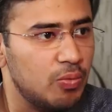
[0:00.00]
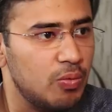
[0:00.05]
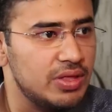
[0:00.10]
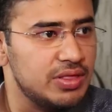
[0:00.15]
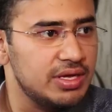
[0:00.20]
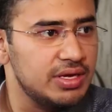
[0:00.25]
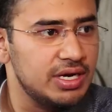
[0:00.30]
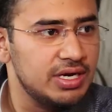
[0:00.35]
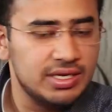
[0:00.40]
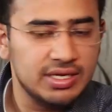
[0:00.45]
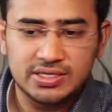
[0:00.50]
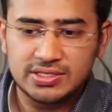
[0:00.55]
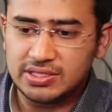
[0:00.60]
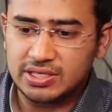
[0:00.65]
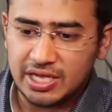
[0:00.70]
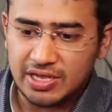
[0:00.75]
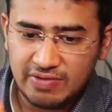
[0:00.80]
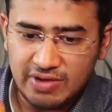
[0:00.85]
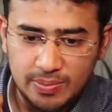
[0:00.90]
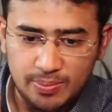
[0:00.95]
whether it is
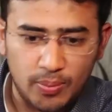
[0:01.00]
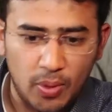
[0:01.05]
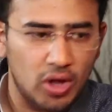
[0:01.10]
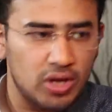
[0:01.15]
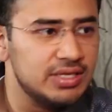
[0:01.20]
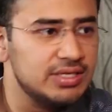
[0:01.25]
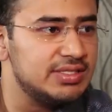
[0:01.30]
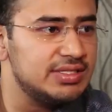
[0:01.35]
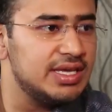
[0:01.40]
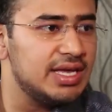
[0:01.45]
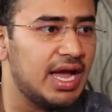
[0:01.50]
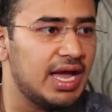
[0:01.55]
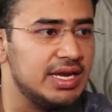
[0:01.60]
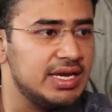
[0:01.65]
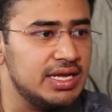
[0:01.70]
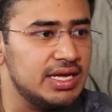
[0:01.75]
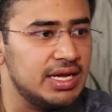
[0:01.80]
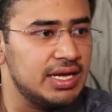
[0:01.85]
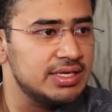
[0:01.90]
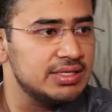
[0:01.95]
giving policy
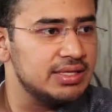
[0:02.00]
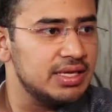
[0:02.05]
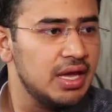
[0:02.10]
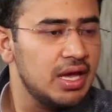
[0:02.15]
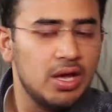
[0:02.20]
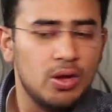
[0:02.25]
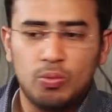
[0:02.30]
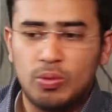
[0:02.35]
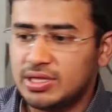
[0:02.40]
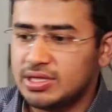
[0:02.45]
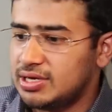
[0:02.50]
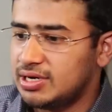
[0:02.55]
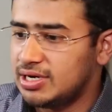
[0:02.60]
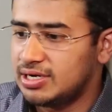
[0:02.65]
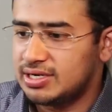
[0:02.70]
ideas, whether